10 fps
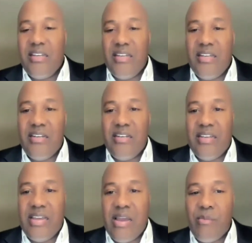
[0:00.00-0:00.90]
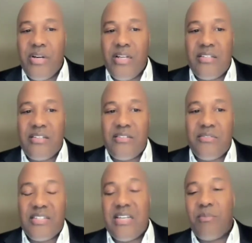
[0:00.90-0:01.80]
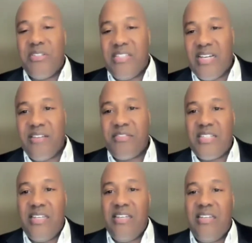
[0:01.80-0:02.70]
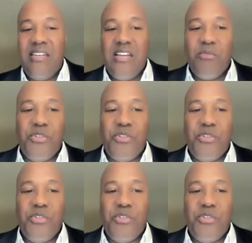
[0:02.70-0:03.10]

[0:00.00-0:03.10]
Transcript: the Emirates, for example, the DIFC,